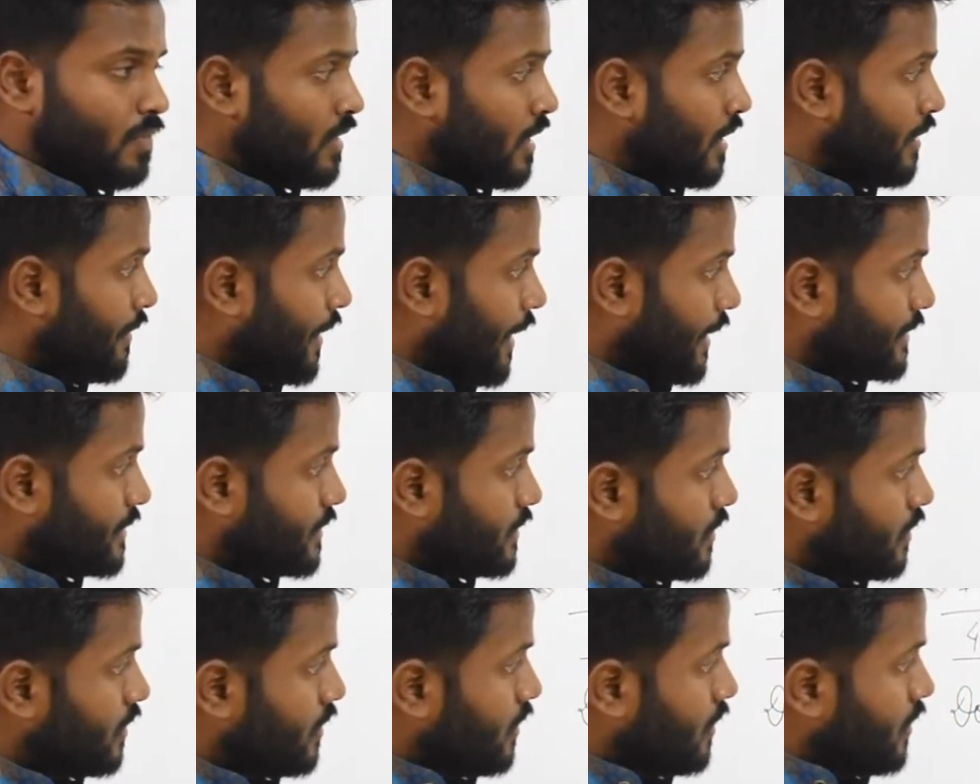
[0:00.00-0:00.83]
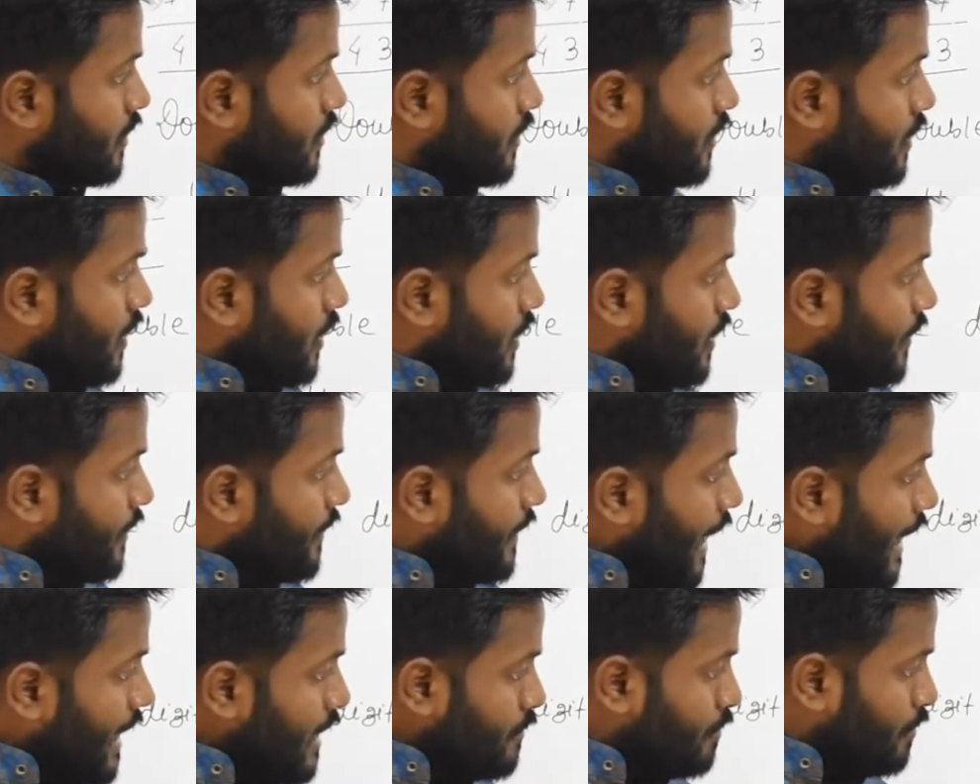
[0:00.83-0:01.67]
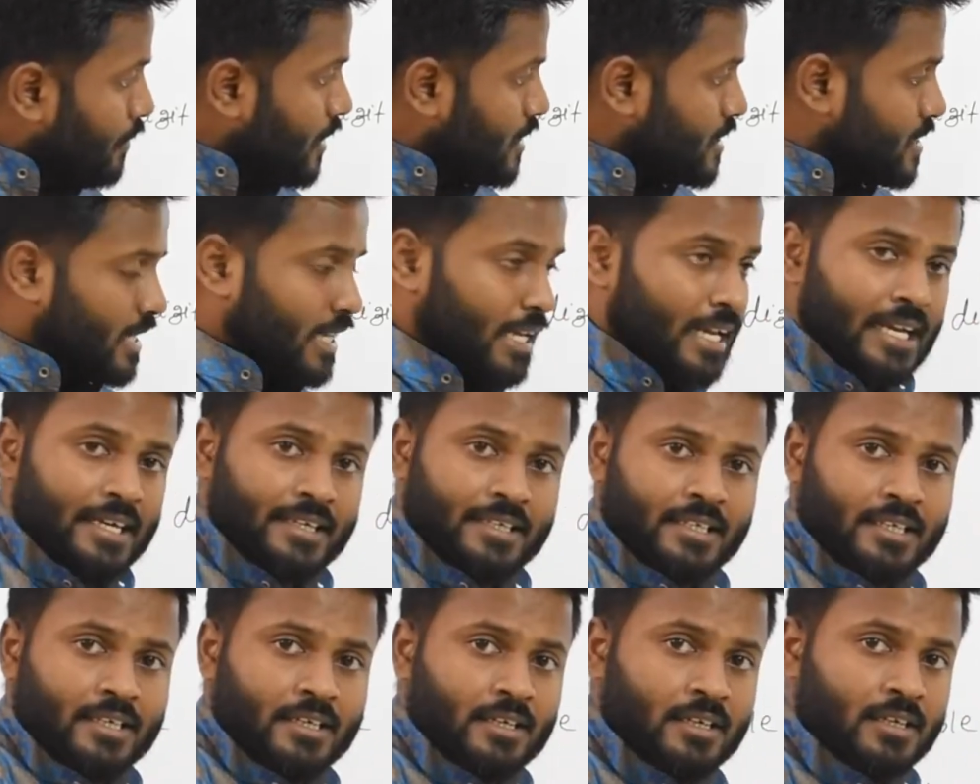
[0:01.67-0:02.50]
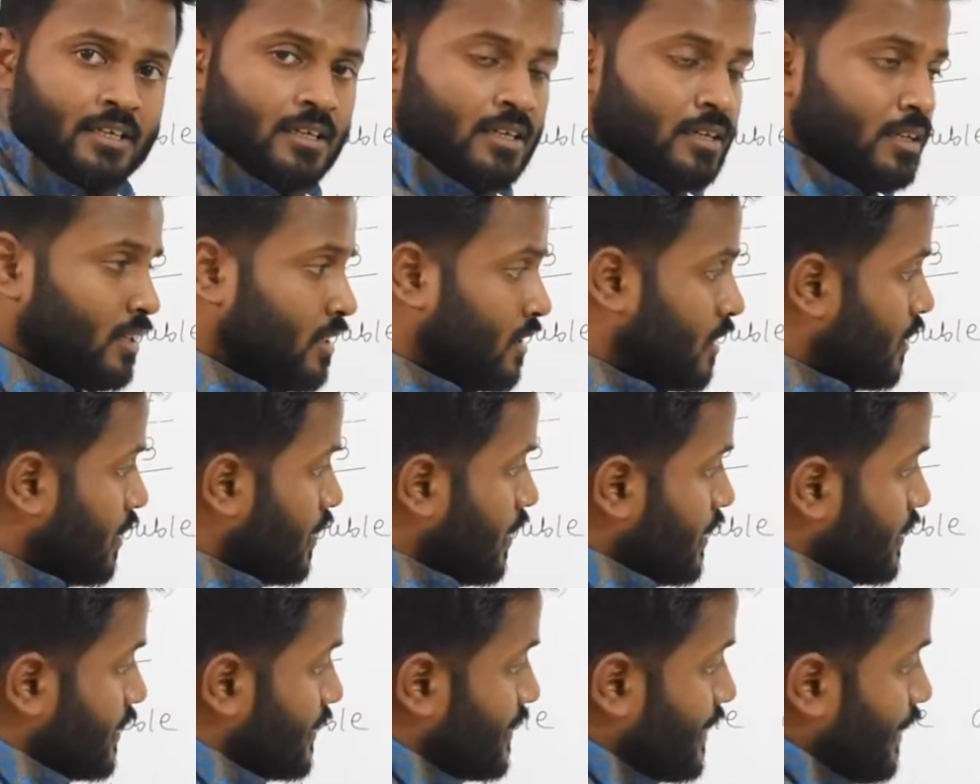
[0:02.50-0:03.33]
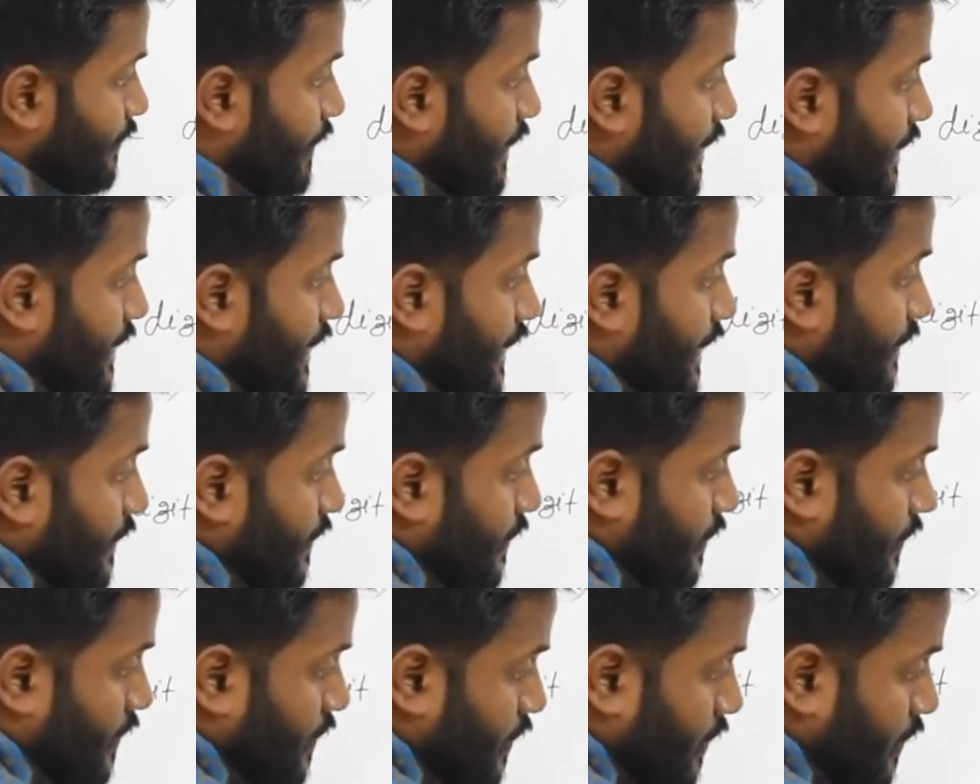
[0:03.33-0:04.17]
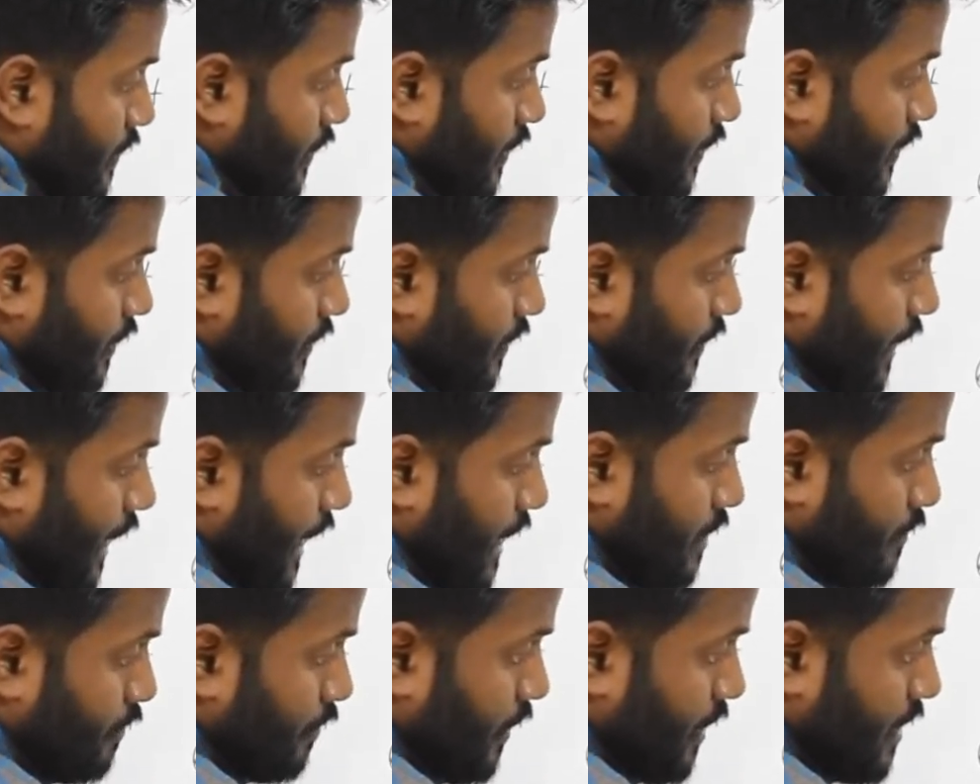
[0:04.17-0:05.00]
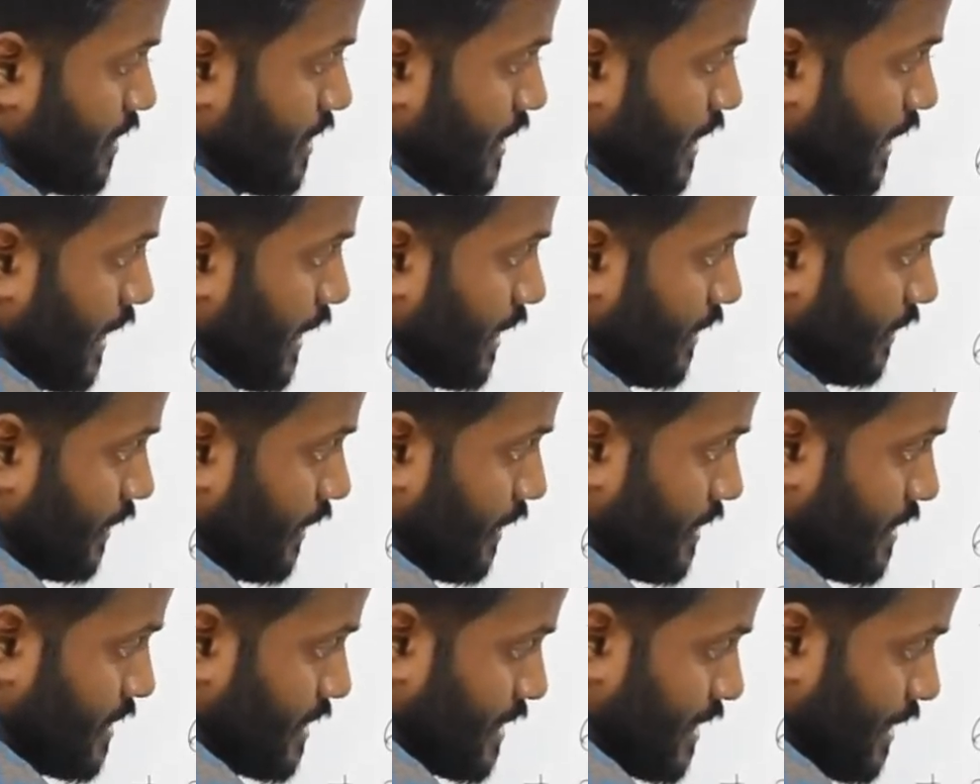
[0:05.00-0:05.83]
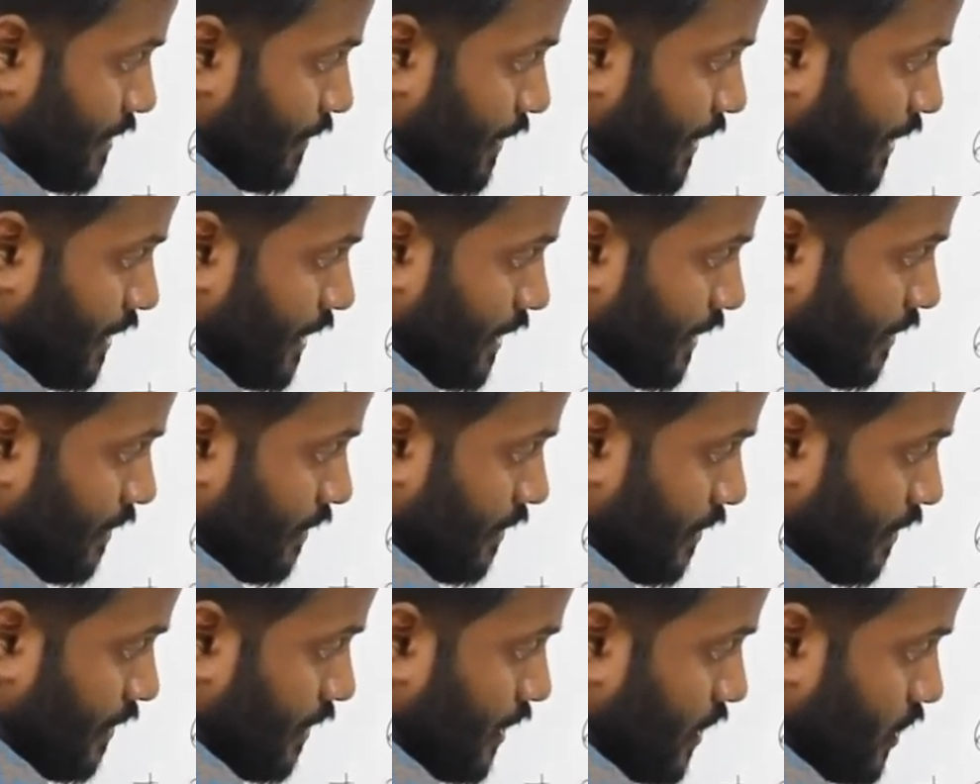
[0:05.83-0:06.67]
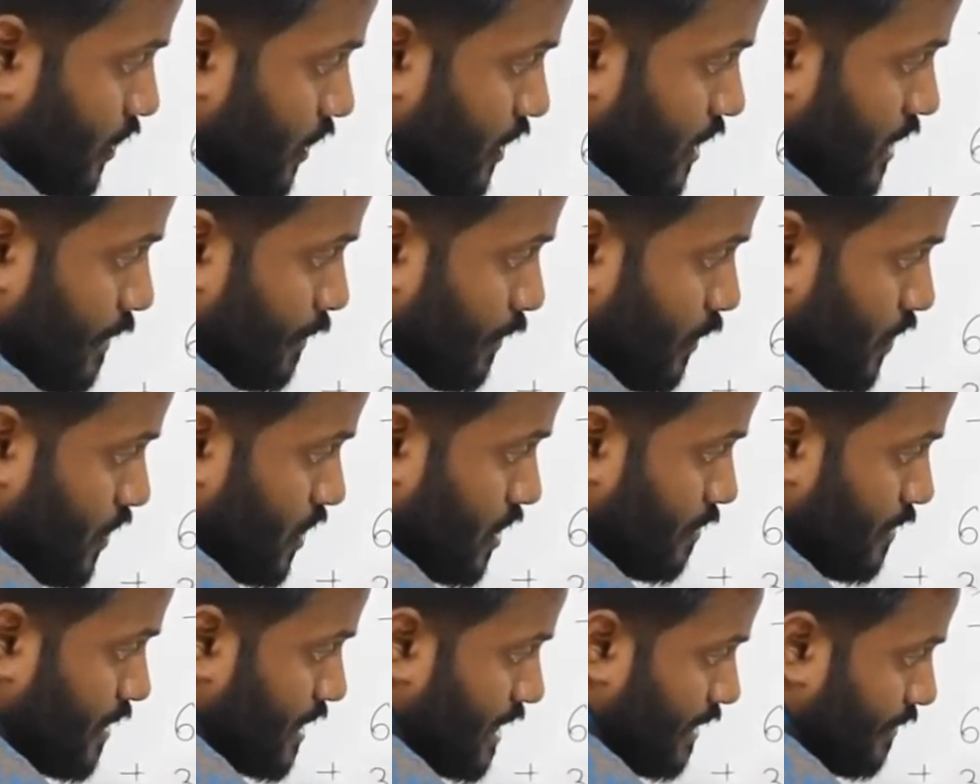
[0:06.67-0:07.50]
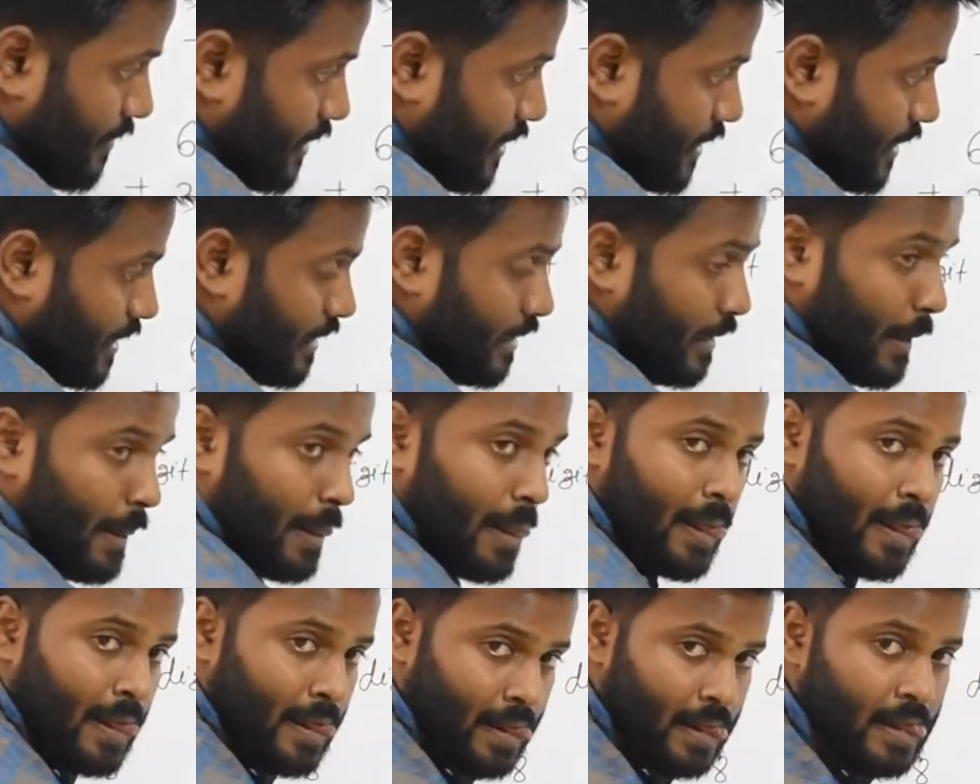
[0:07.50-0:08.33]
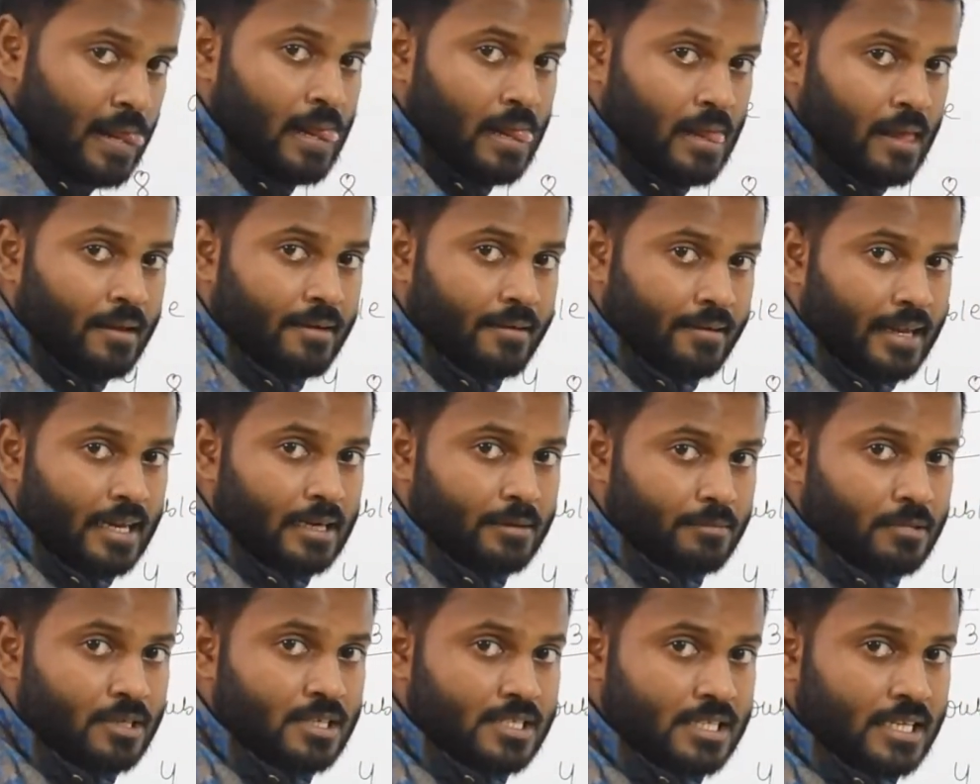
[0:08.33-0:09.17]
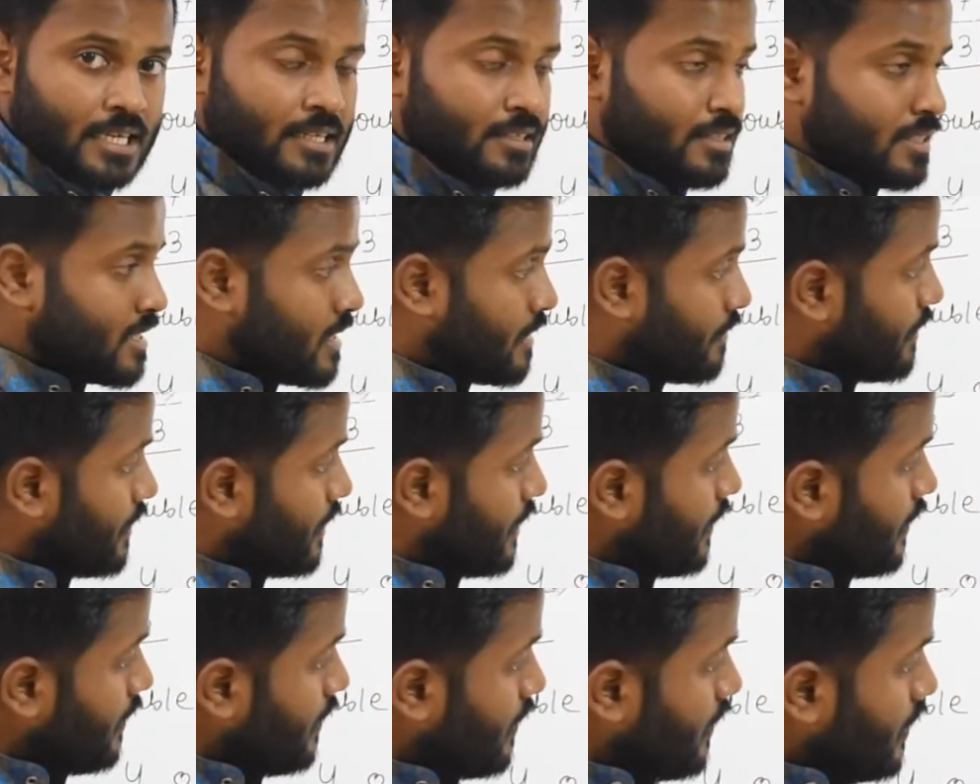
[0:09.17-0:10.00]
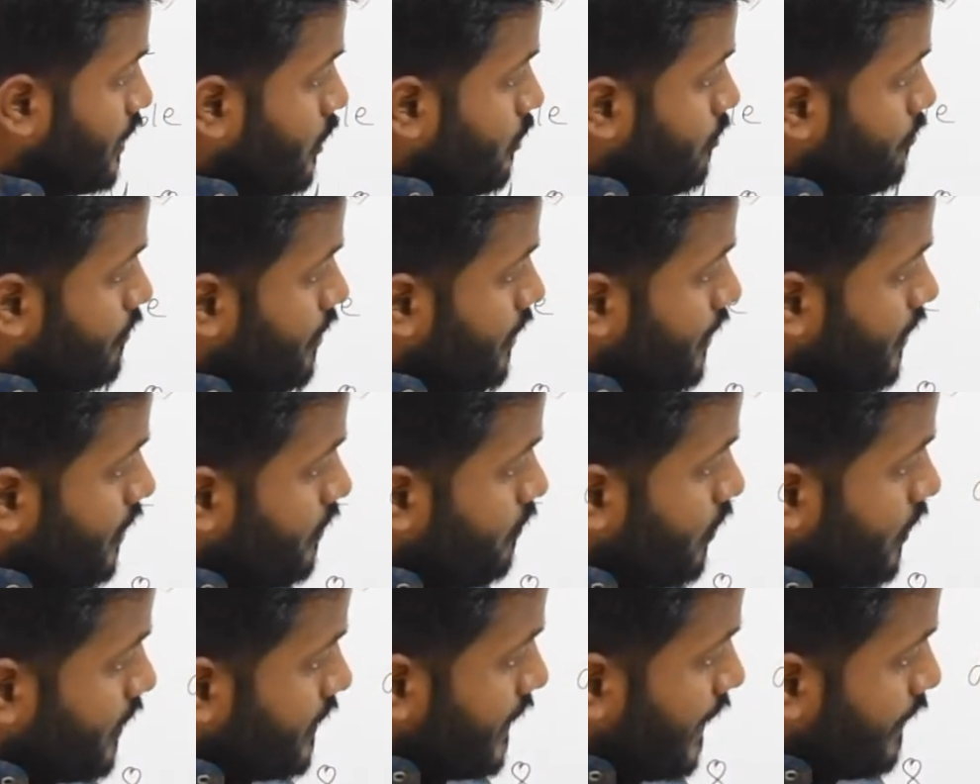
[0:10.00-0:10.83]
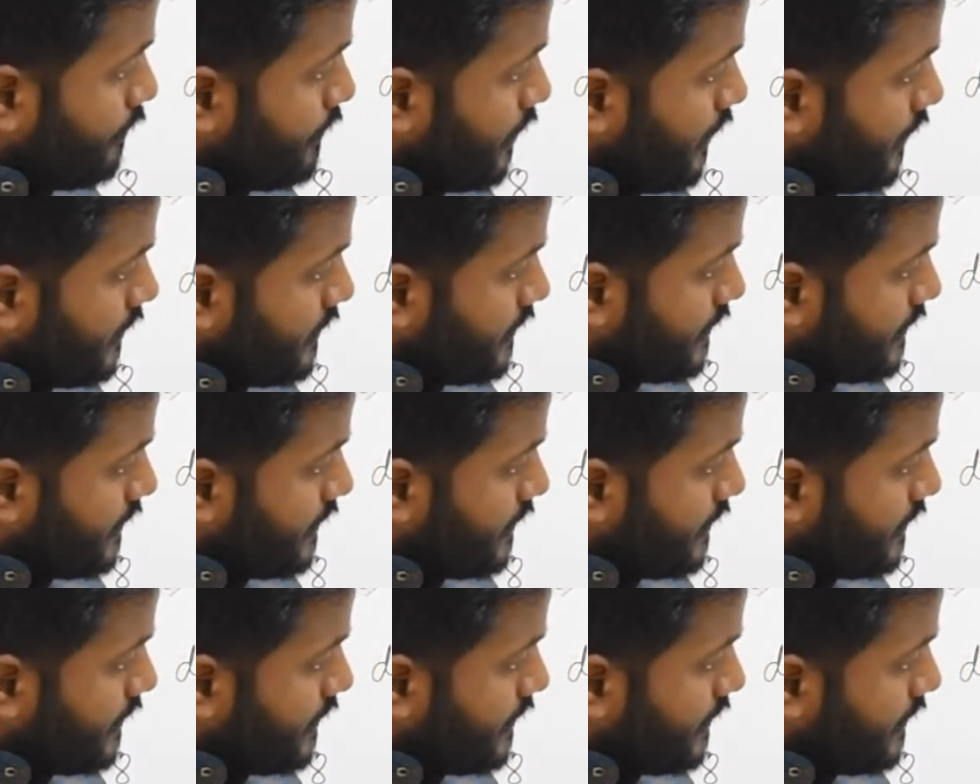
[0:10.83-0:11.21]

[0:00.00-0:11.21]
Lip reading: Next, 9 plus 8, 17. 9 plus 8 is 17, so it's supposed to be 17. 9 plus 8 is 17, but here what is happening?